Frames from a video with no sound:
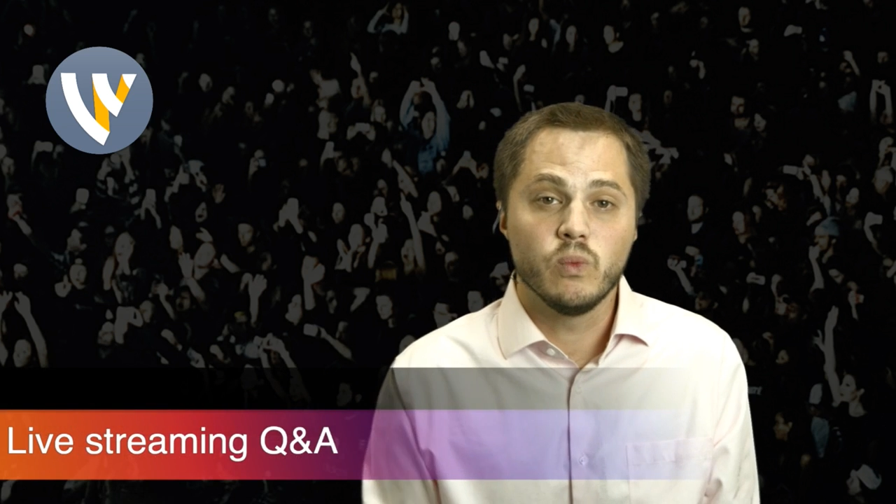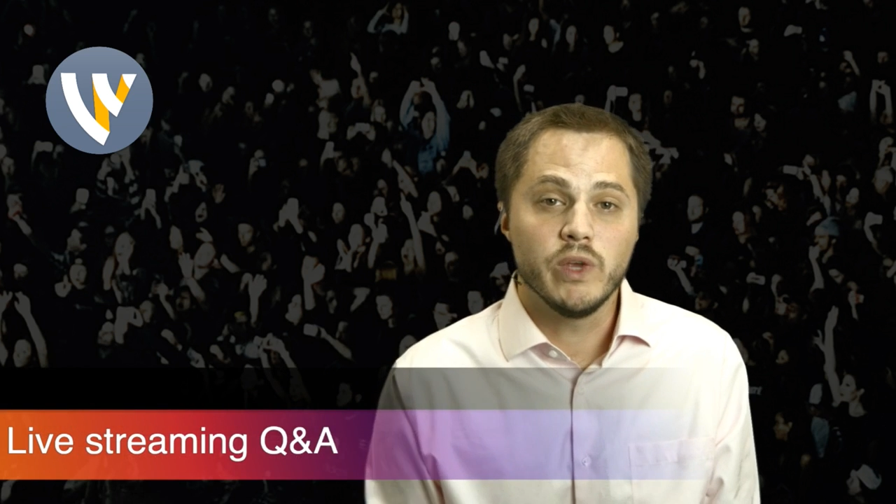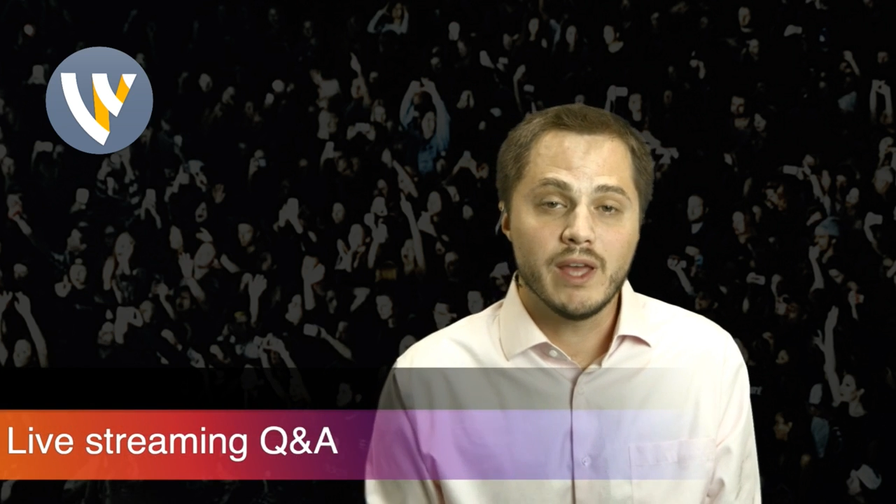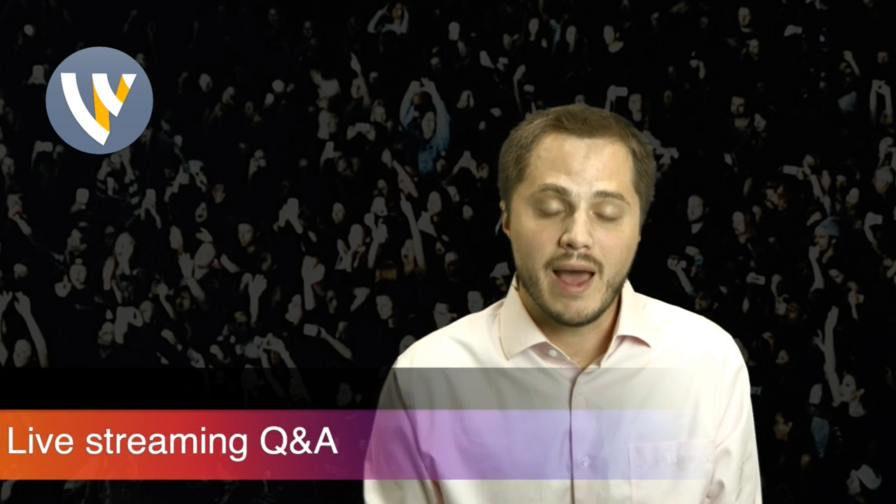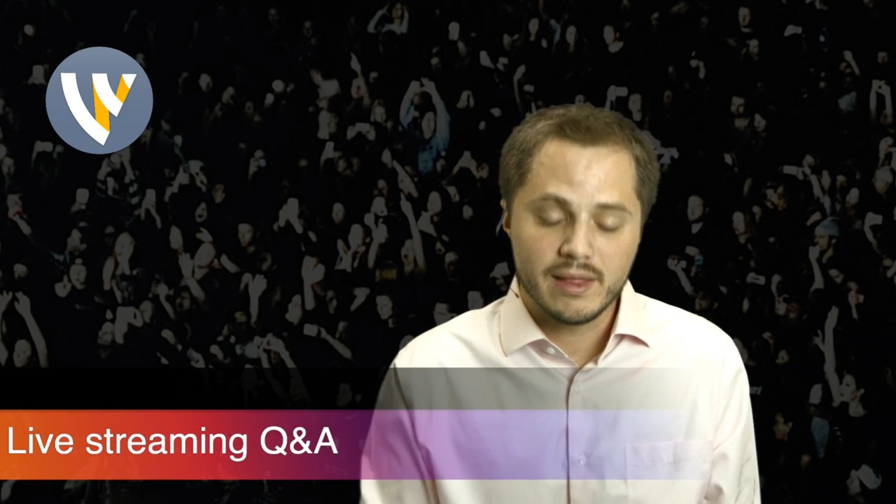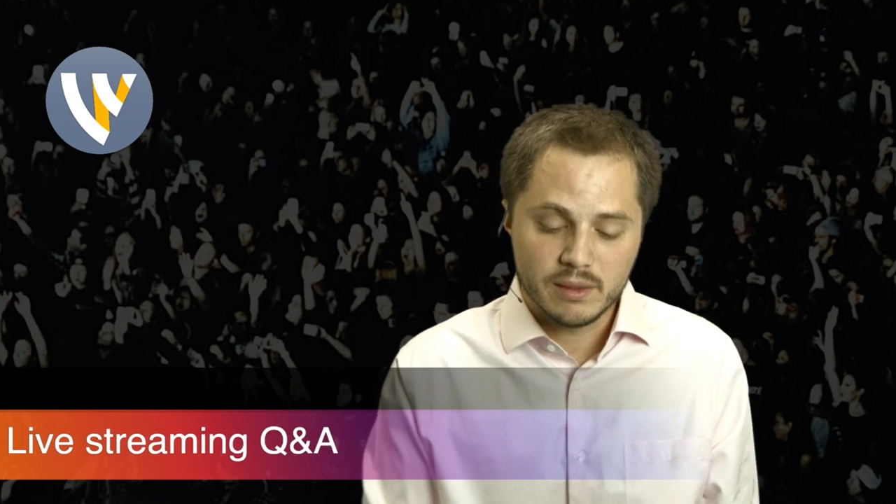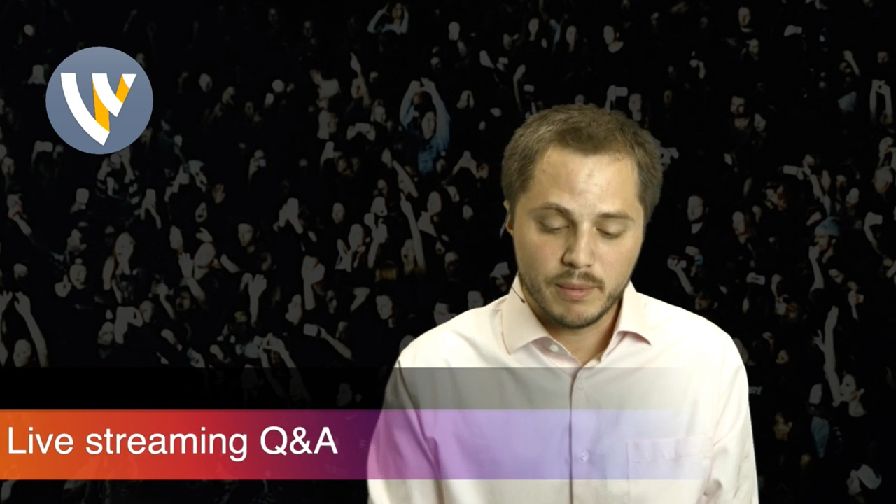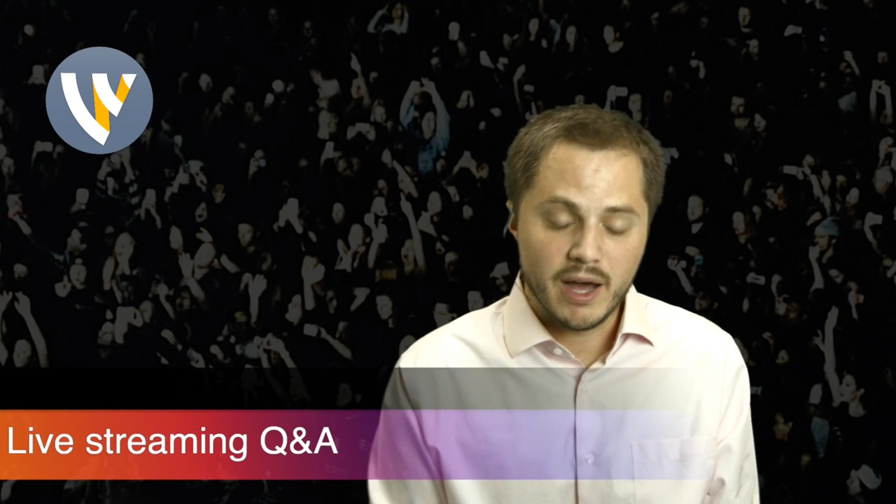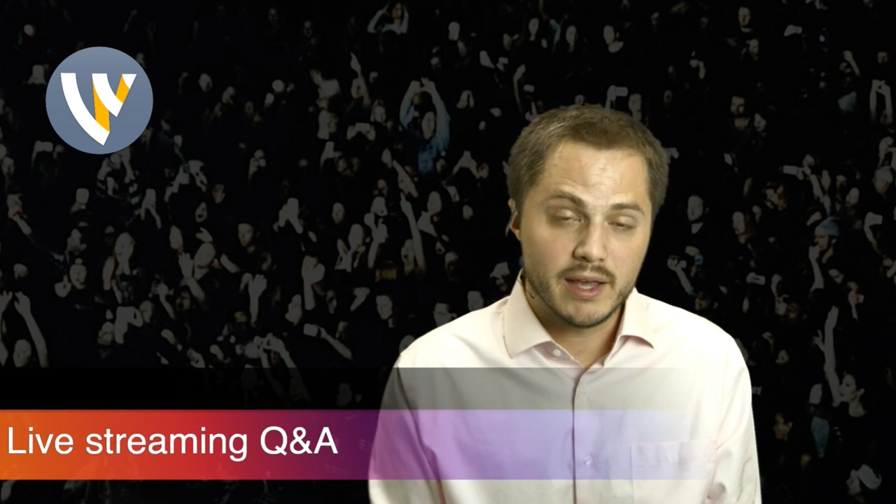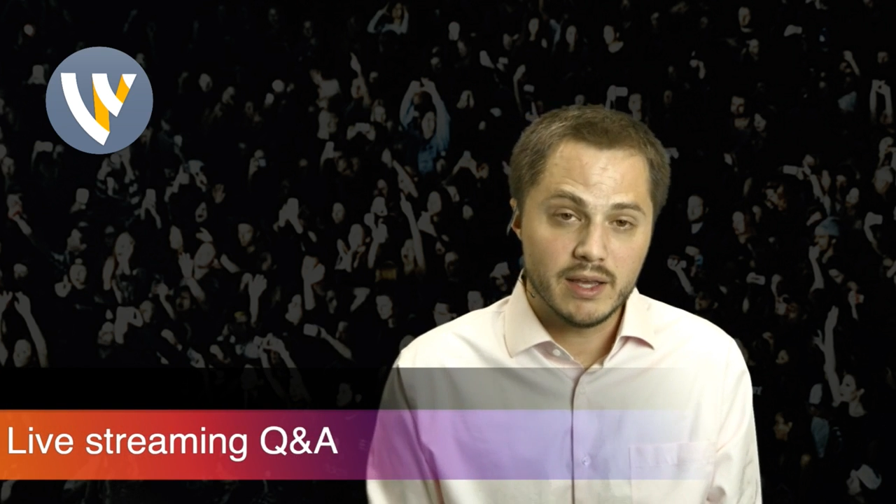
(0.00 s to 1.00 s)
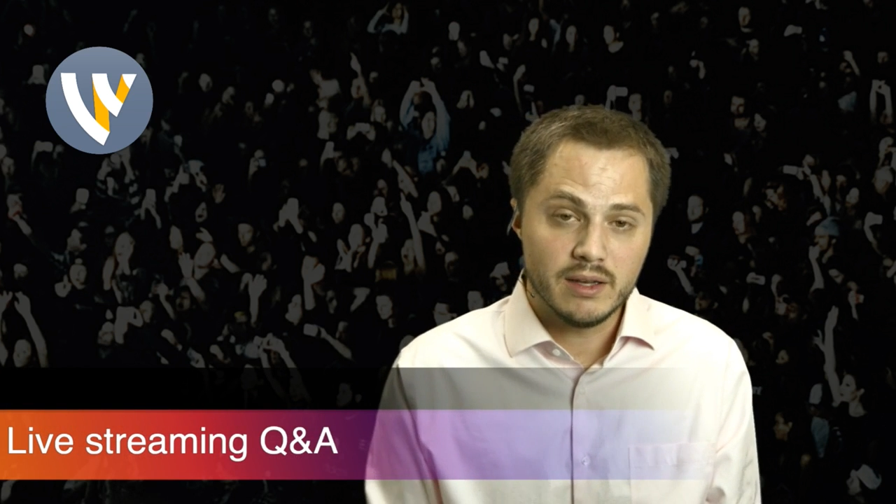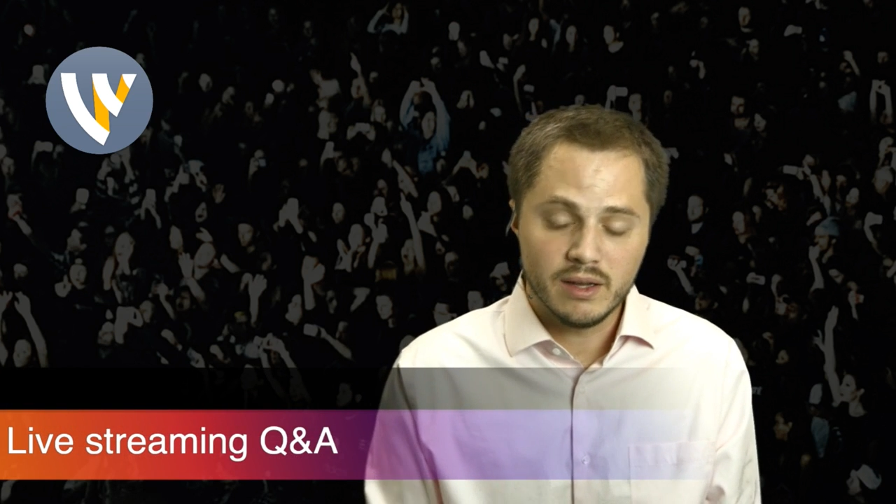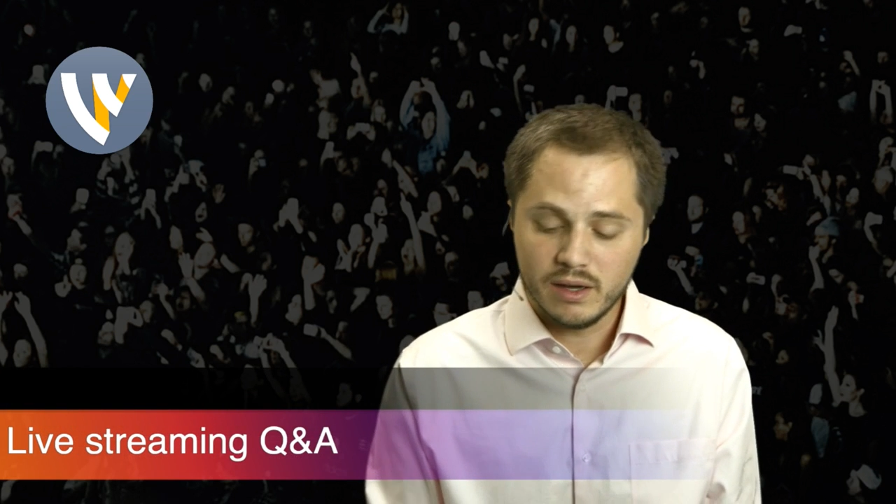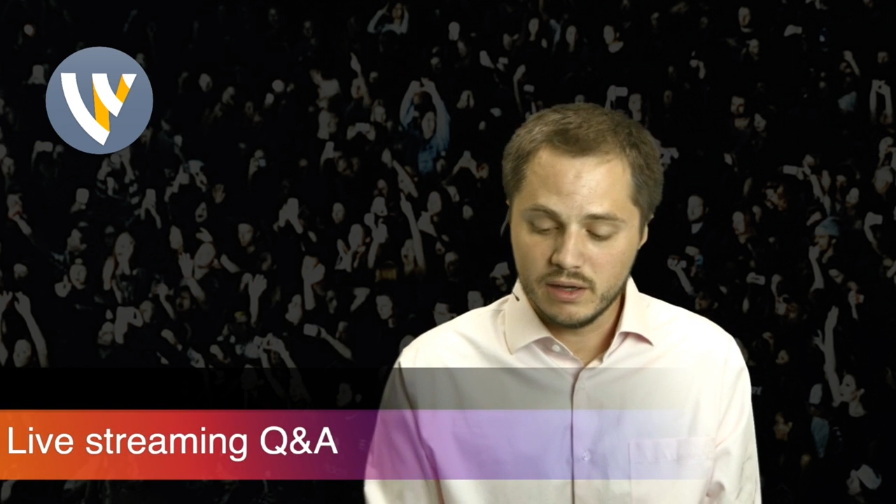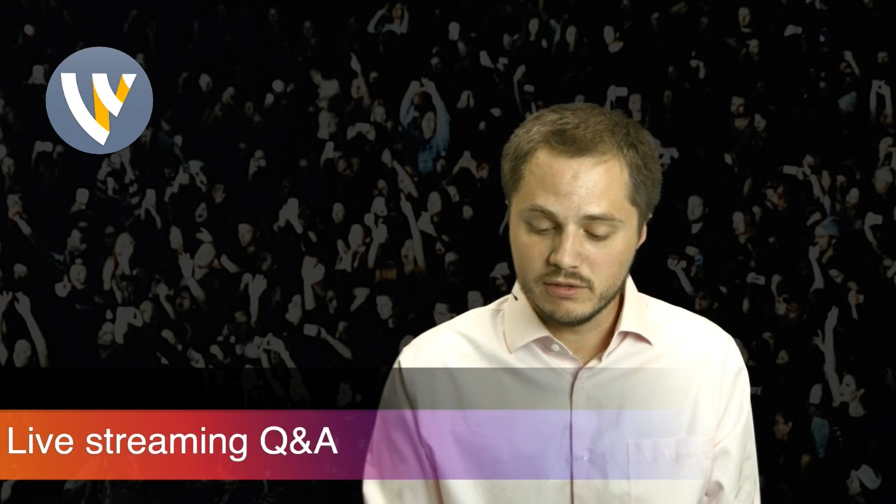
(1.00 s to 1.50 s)
we had the buy-in
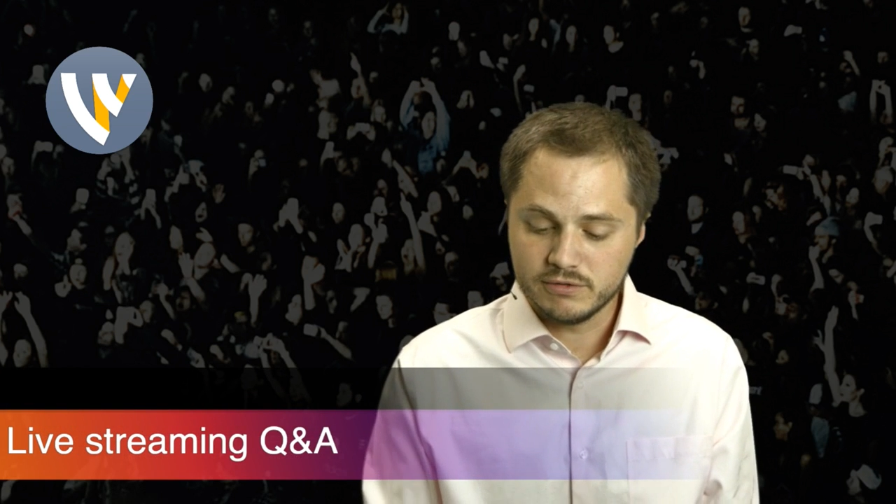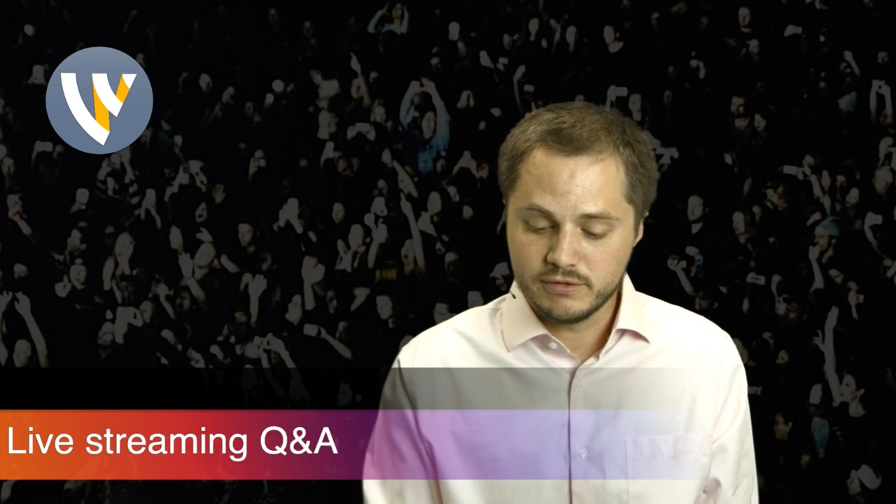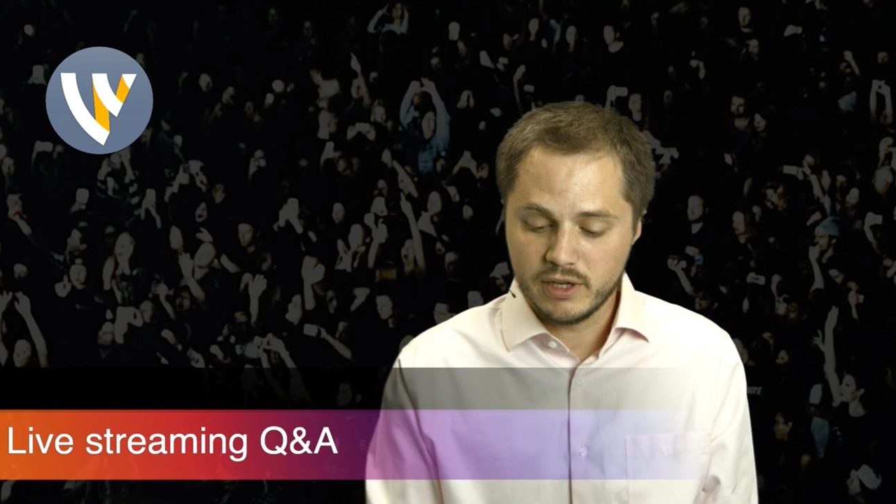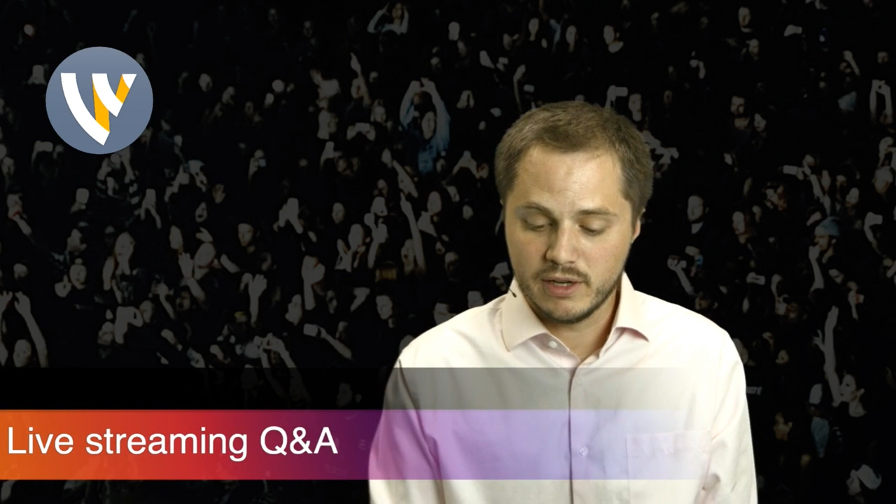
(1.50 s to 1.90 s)
of